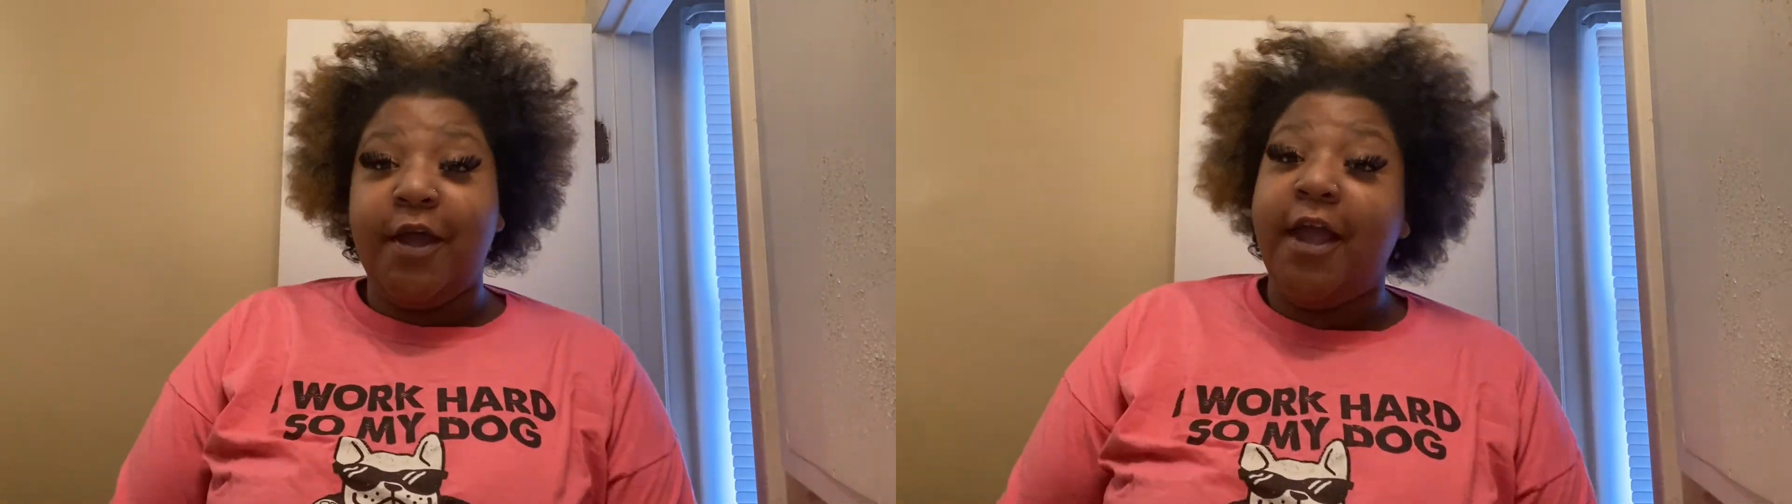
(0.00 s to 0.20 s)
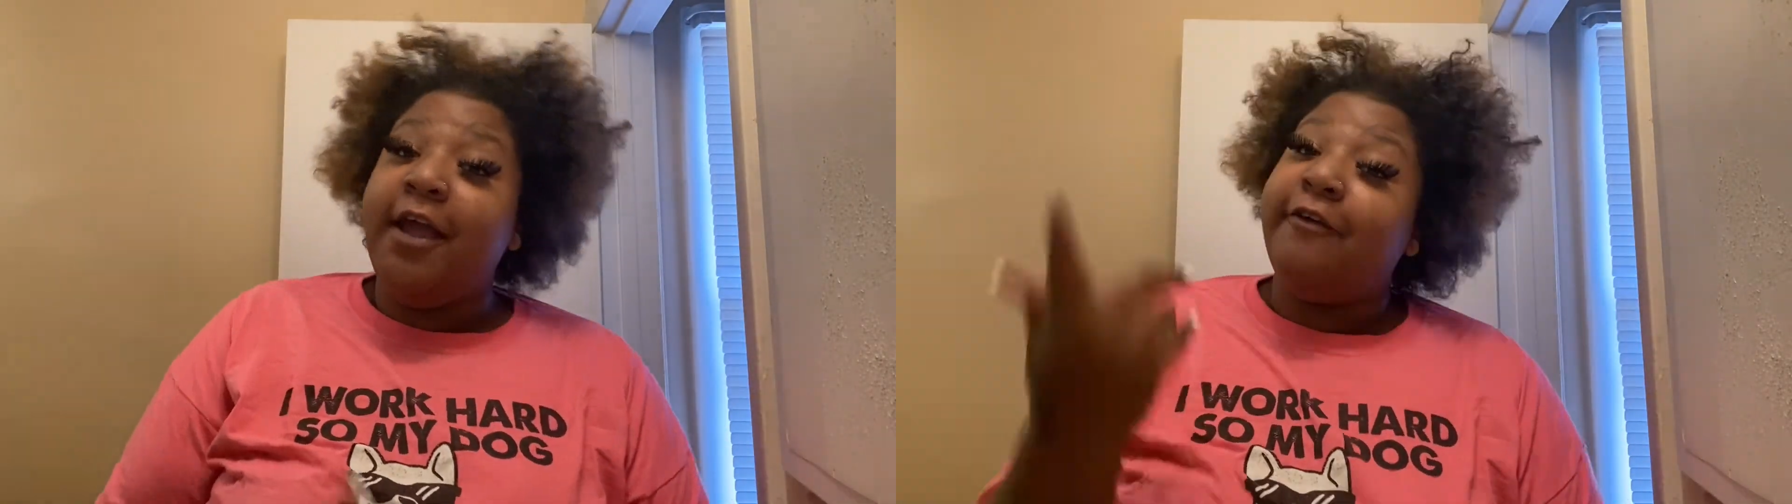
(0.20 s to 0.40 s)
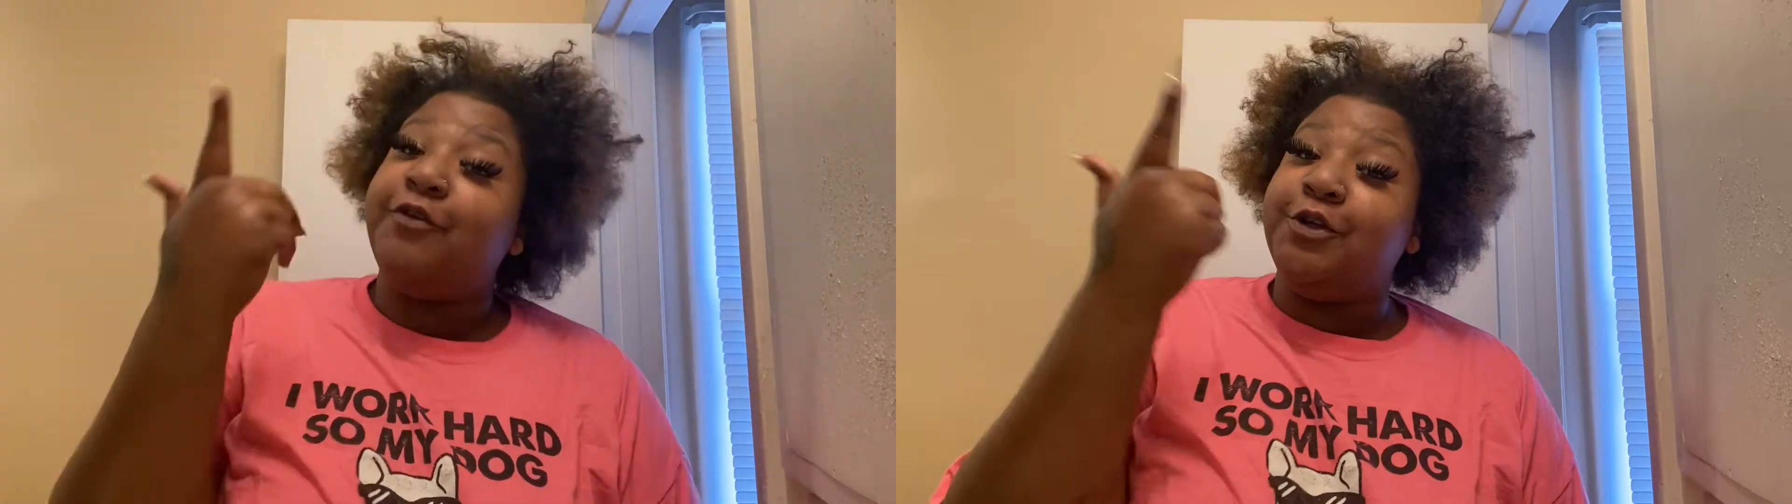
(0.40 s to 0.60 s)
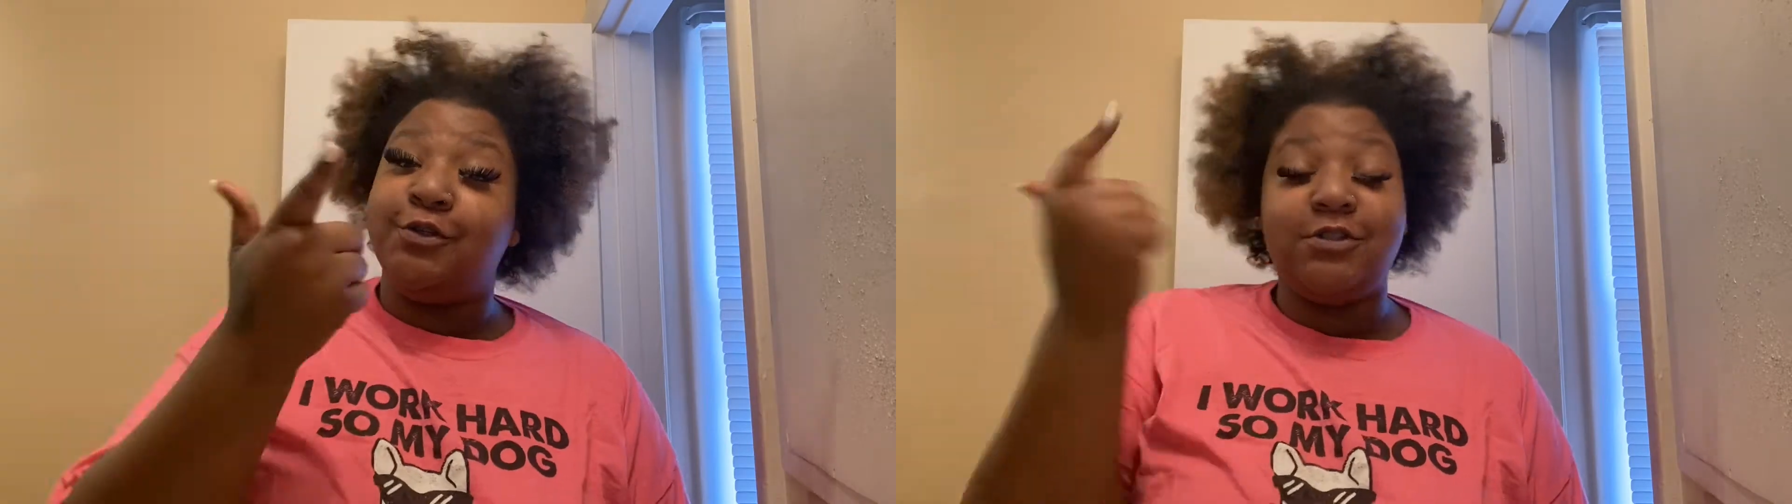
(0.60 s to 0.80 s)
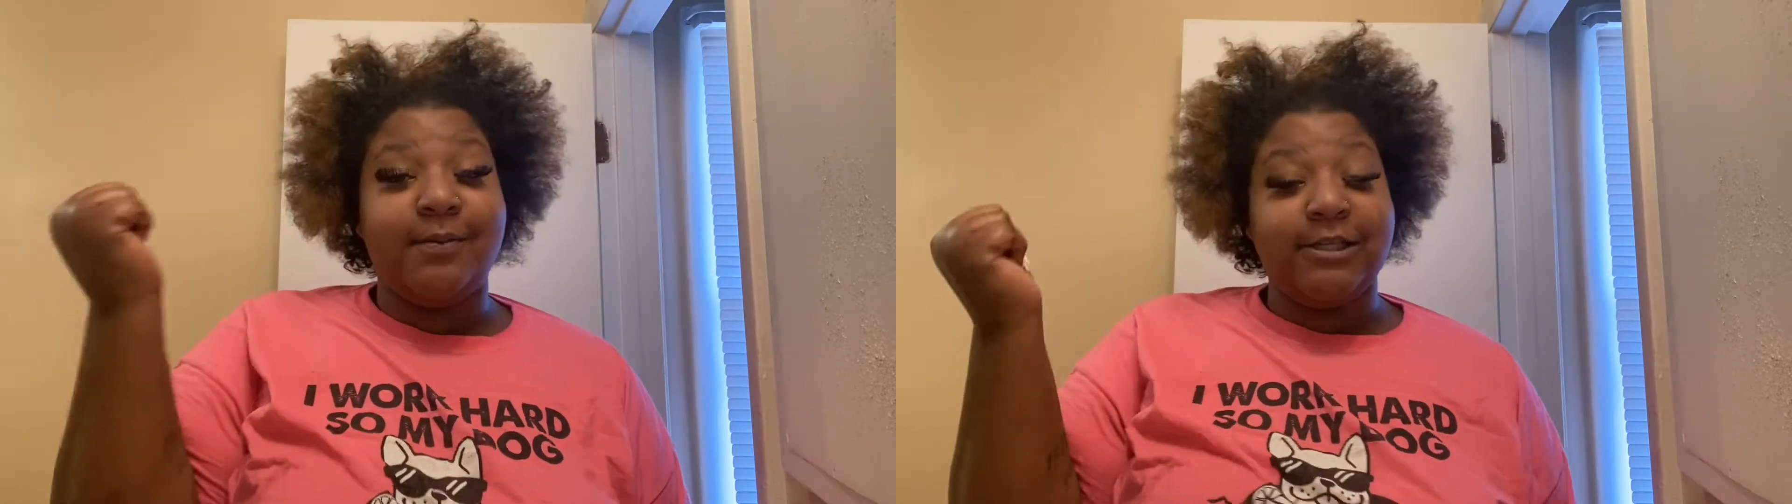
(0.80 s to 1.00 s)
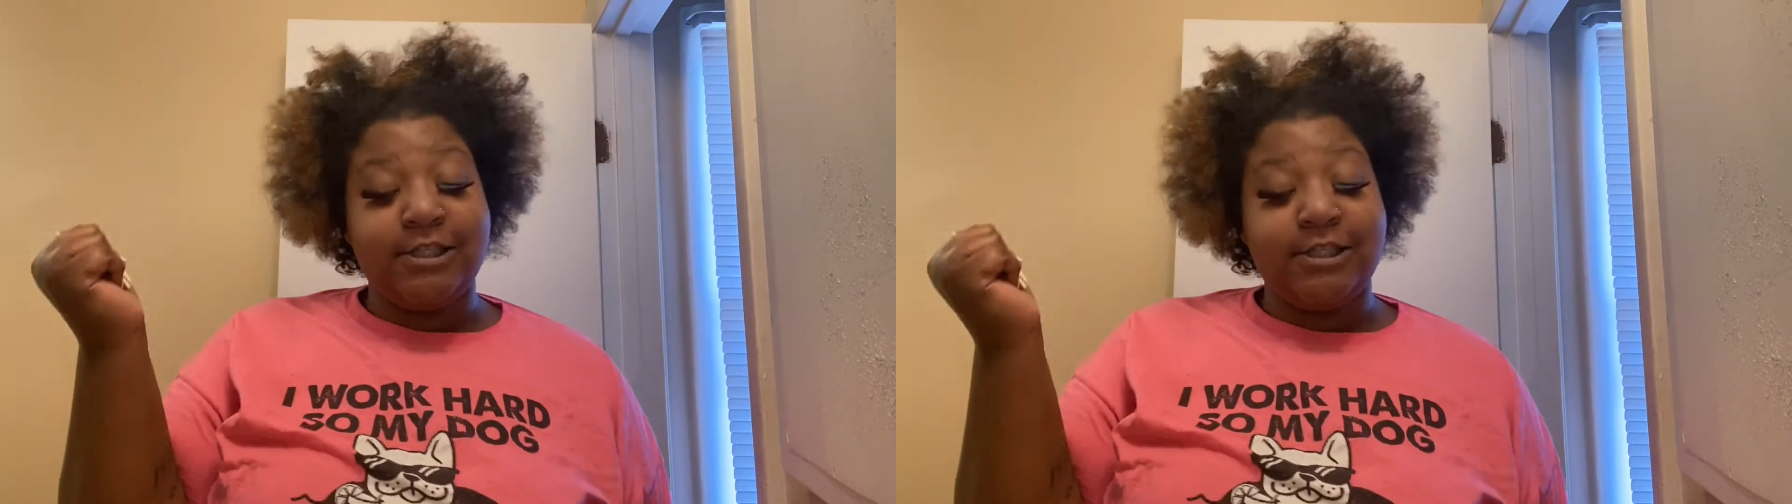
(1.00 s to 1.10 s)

it if you're new to my